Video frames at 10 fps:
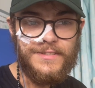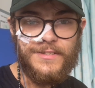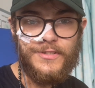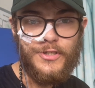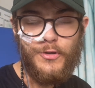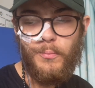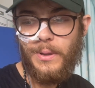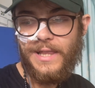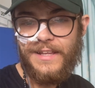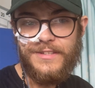there's new
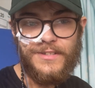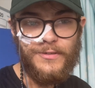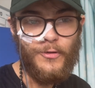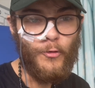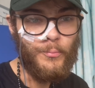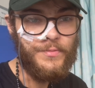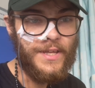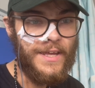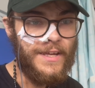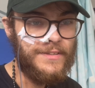plans and
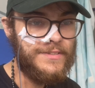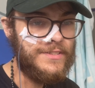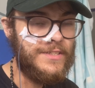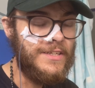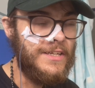updates.